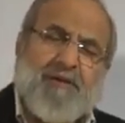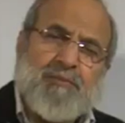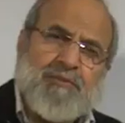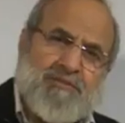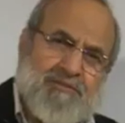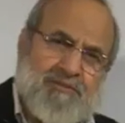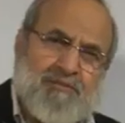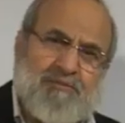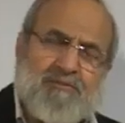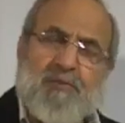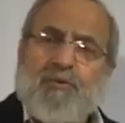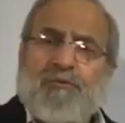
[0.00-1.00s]
famous,
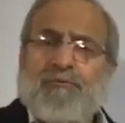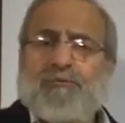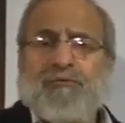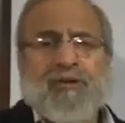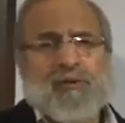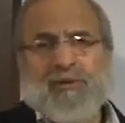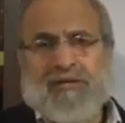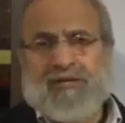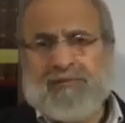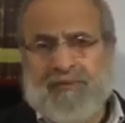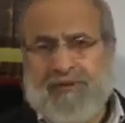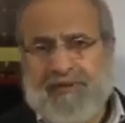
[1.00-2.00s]
more
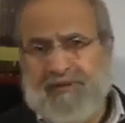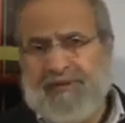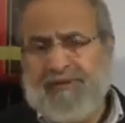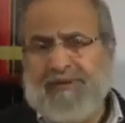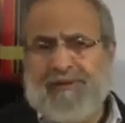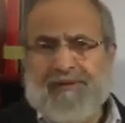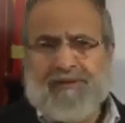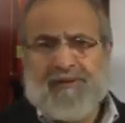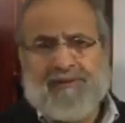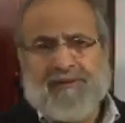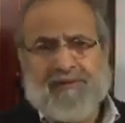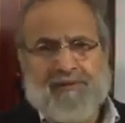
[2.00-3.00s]
frequently appearing
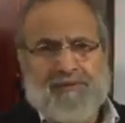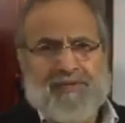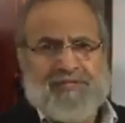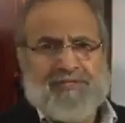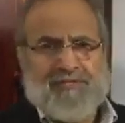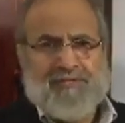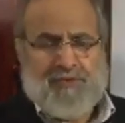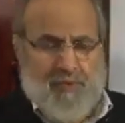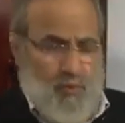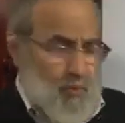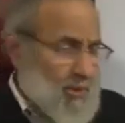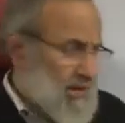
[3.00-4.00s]

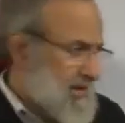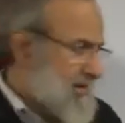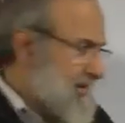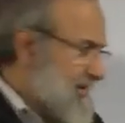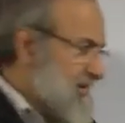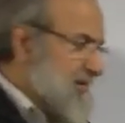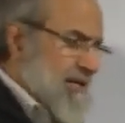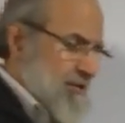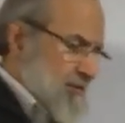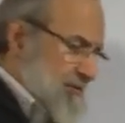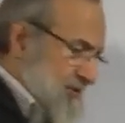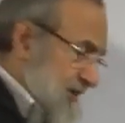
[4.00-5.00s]
reasons why a
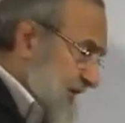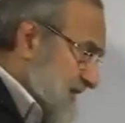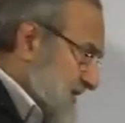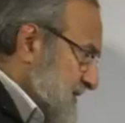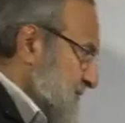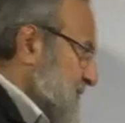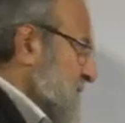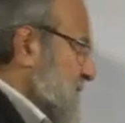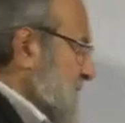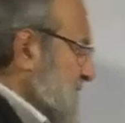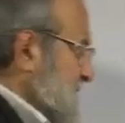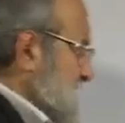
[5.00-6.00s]
noun takes the
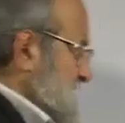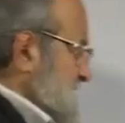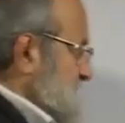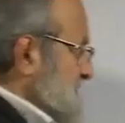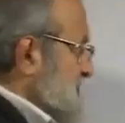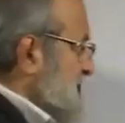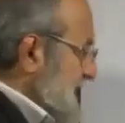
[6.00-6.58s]
form of nasab.